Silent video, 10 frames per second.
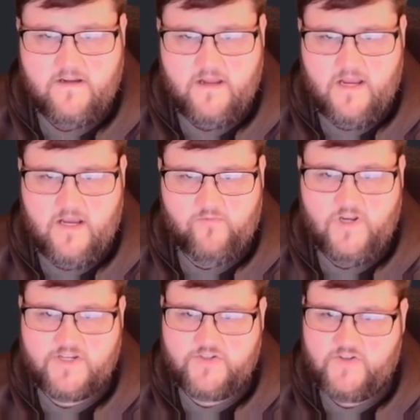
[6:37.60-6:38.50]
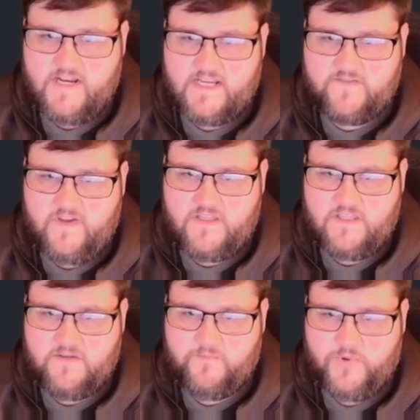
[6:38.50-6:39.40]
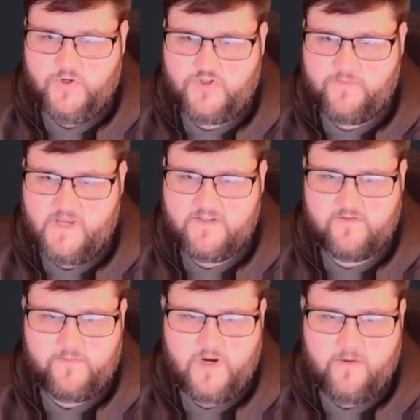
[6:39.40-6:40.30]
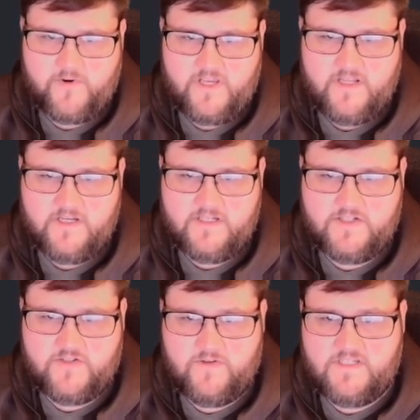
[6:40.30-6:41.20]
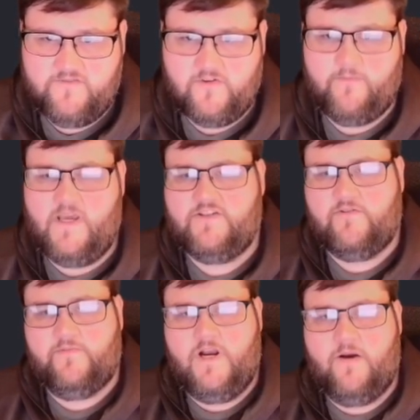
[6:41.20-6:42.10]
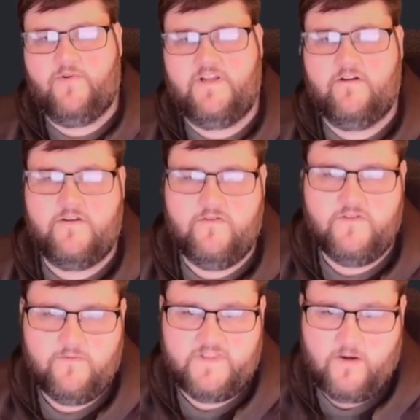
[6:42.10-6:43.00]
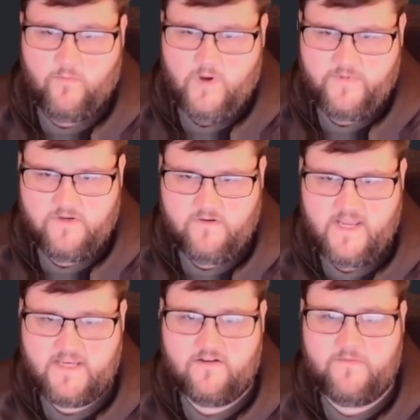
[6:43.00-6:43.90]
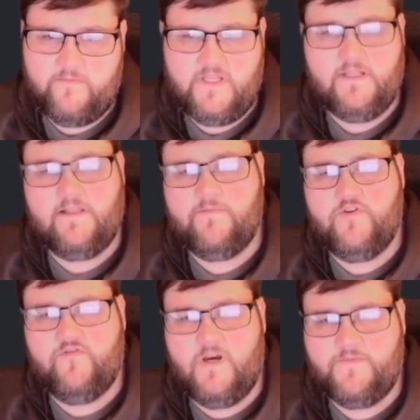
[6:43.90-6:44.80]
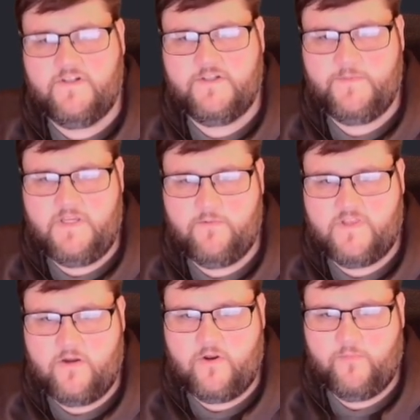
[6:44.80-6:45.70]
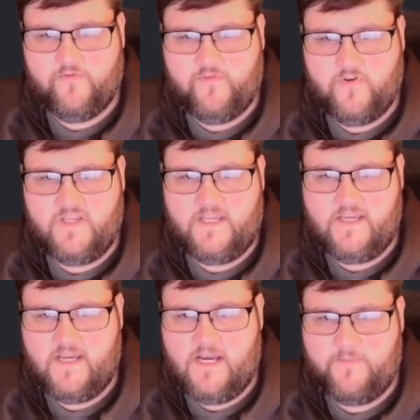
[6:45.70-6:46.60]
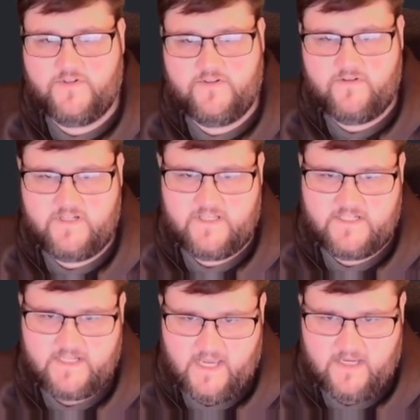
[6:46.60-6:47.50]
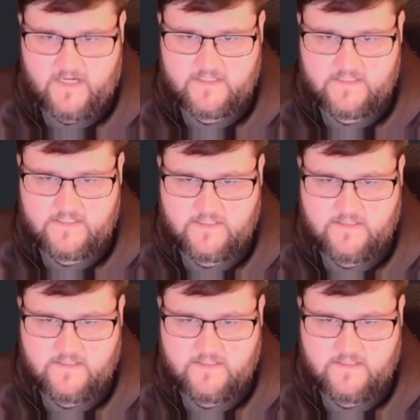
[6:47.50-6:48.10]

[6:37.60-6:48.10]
Rush. You can activate the Push Mastery property in addition to a different mastery property you're using with that weapon, and you can immediately move up to your speed without provoking opportunity attacks.